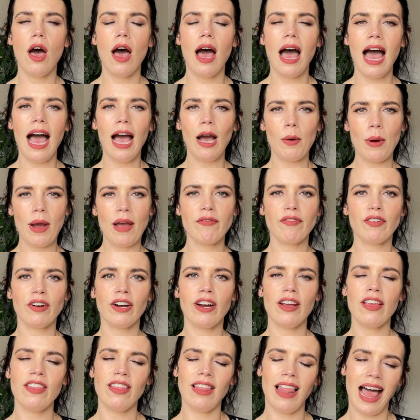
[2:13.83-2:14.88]

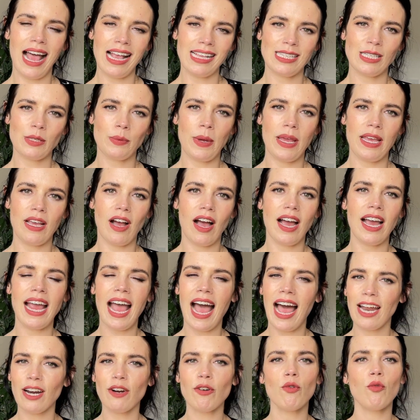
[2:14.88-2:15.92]
However, last week I
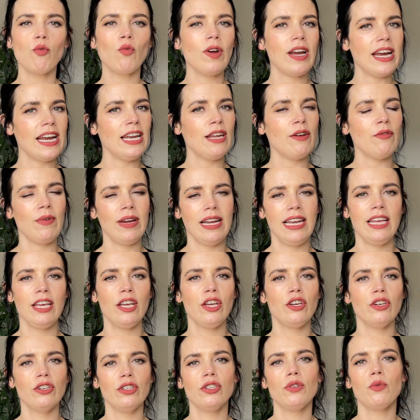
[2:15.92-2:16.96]
had a really, really
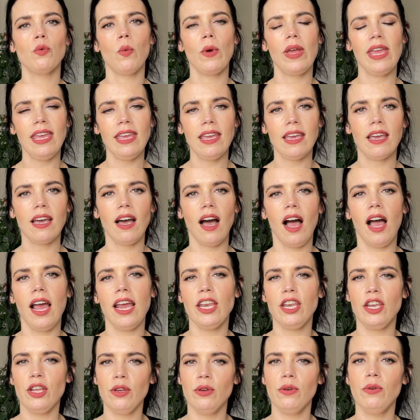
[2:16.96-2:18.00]
good week. I
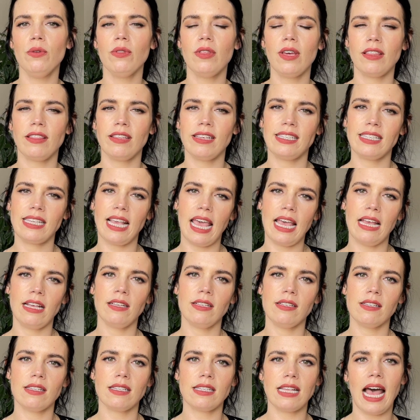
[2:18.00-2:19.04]
knew that the
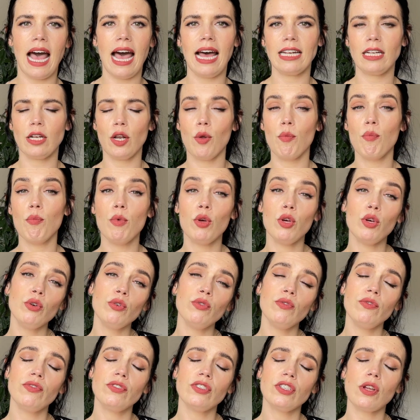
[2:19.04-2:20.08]
scales hadn't
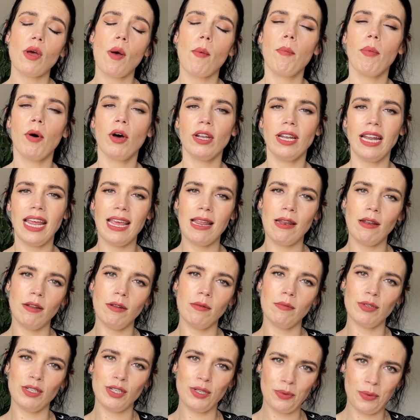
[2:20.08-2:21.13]
moved, but in
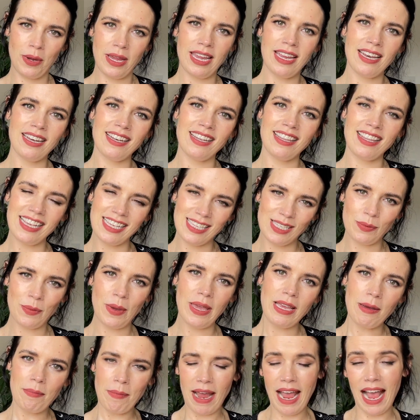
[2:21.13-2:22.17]
between this
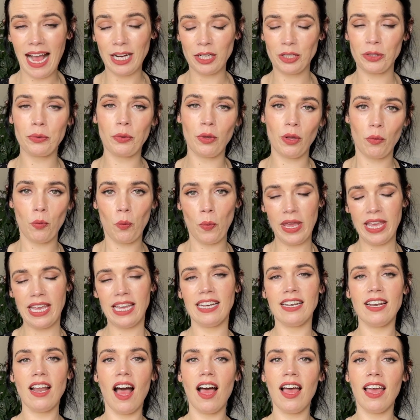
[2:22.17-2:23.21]
week, my actual week
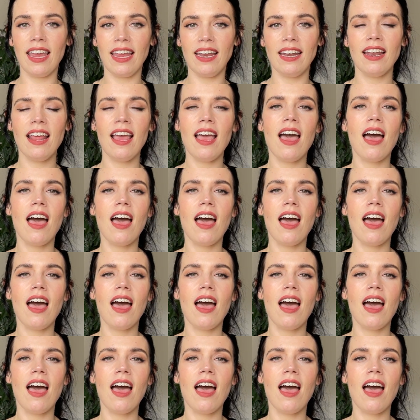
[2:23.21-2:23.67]
nine